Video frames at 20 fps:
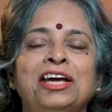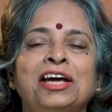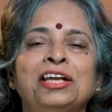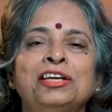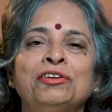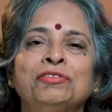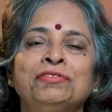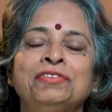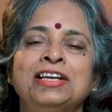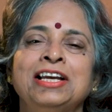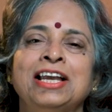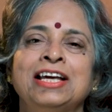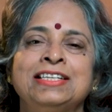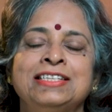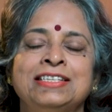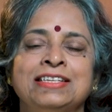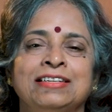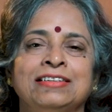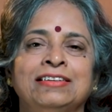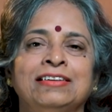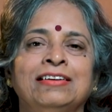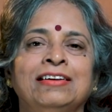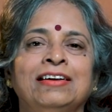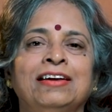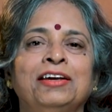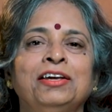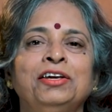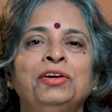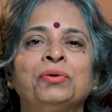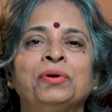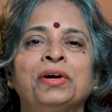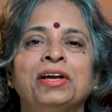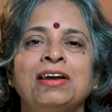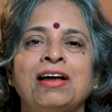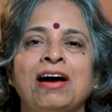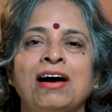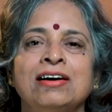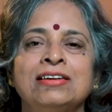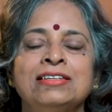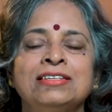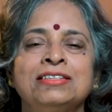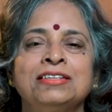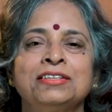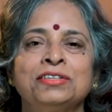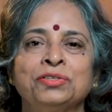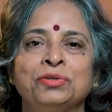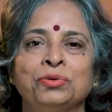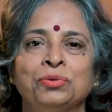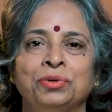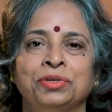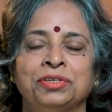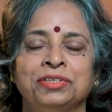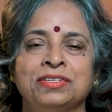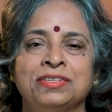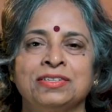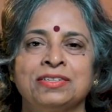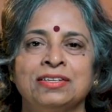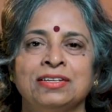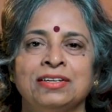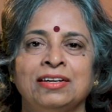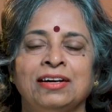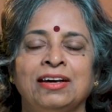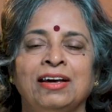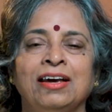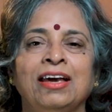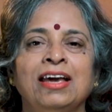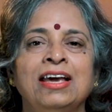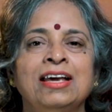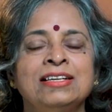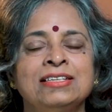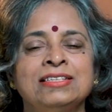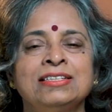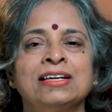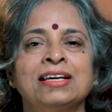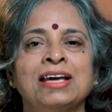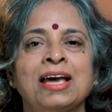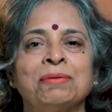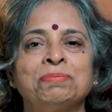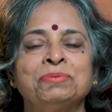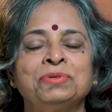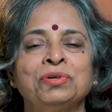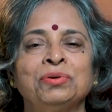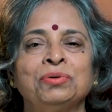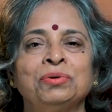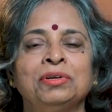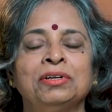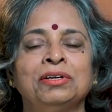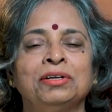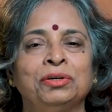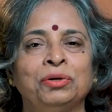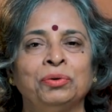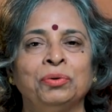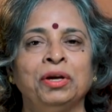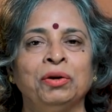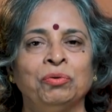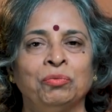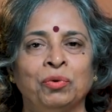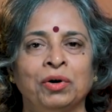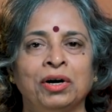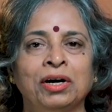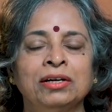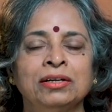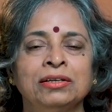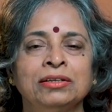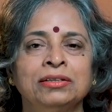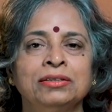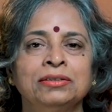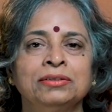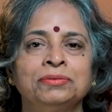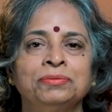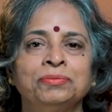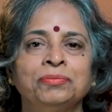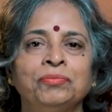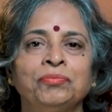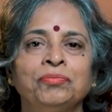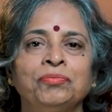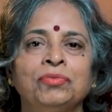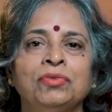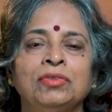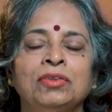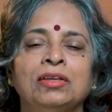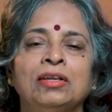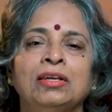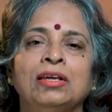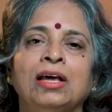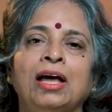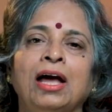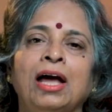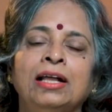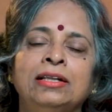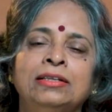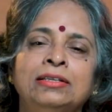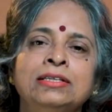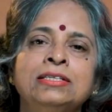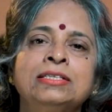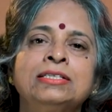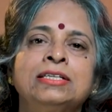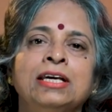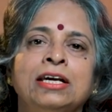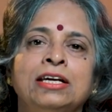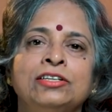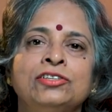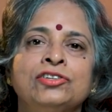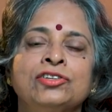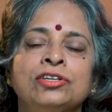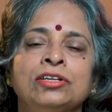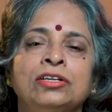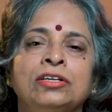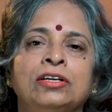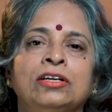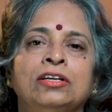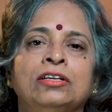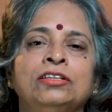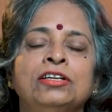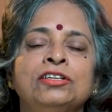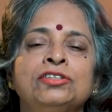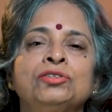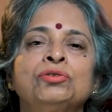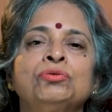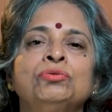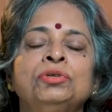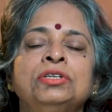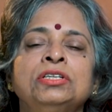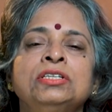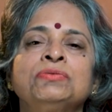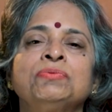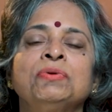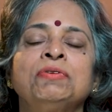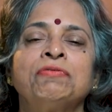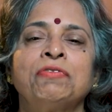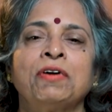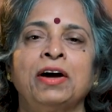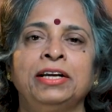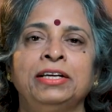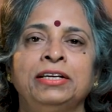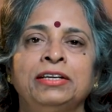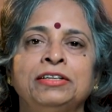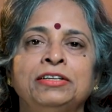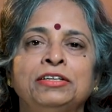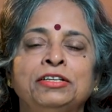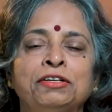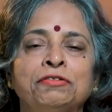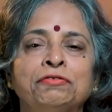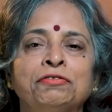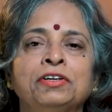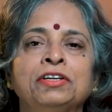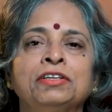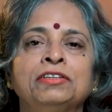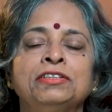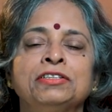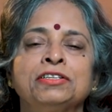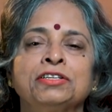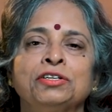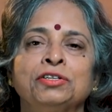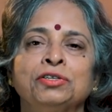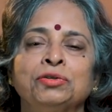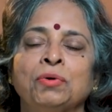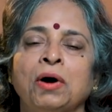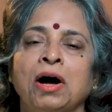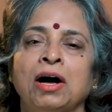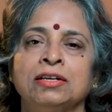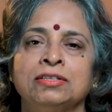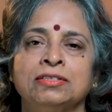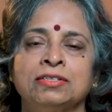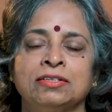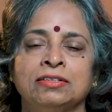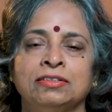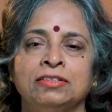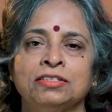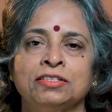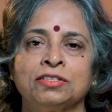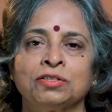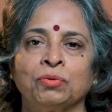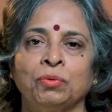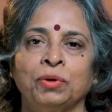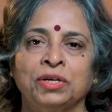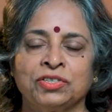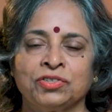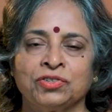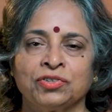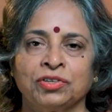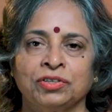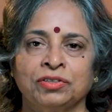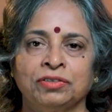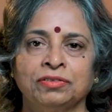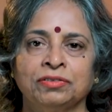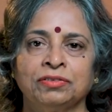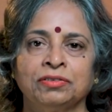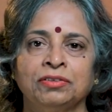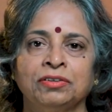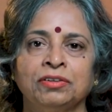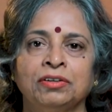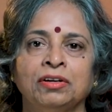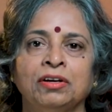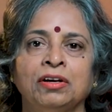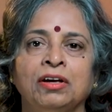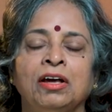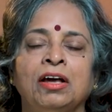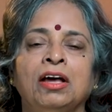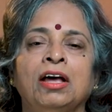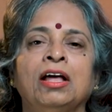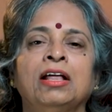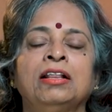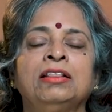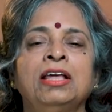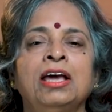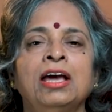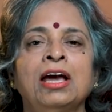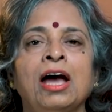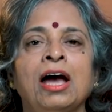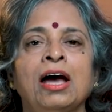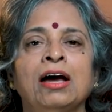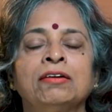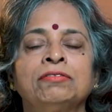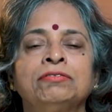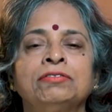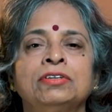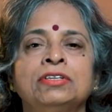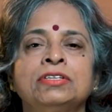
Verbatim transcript: the end of the lesson, you can ask the students, is the capsule doing work? At this stage, the students will find it difficult to answer this question. They have